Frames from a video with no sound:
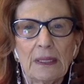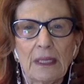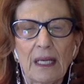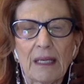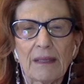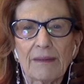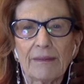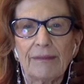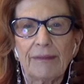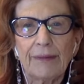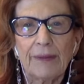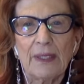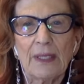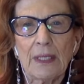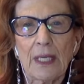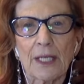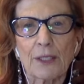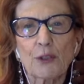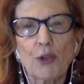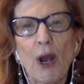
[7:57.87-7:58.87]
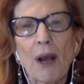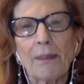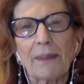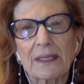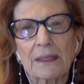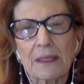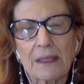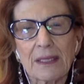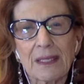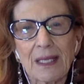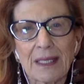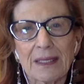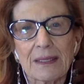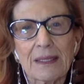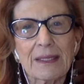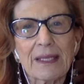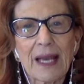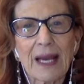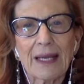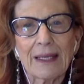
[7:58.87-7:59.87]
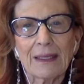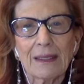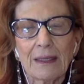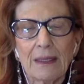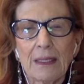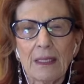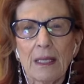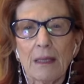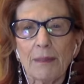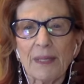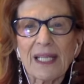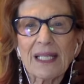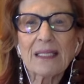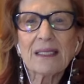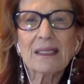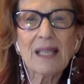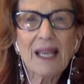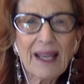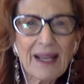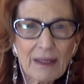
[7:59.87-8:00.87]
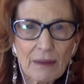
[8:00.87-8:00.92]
of a tropical sunset because they